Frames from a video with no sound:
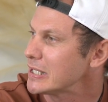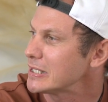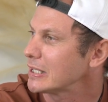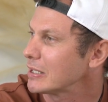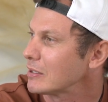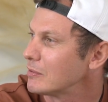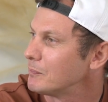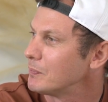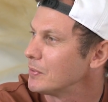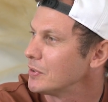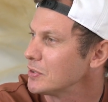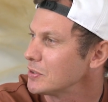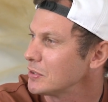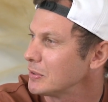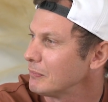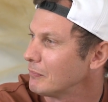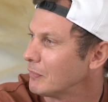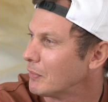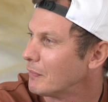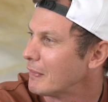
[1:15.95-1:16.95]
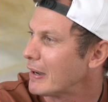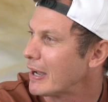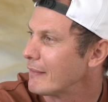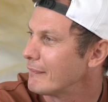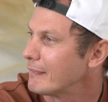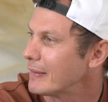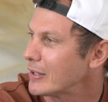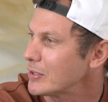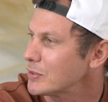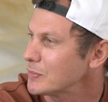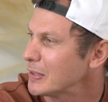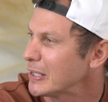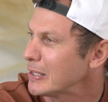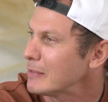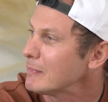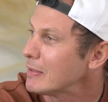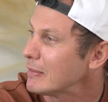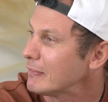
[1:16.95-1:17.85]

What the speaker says: single person will have that dream.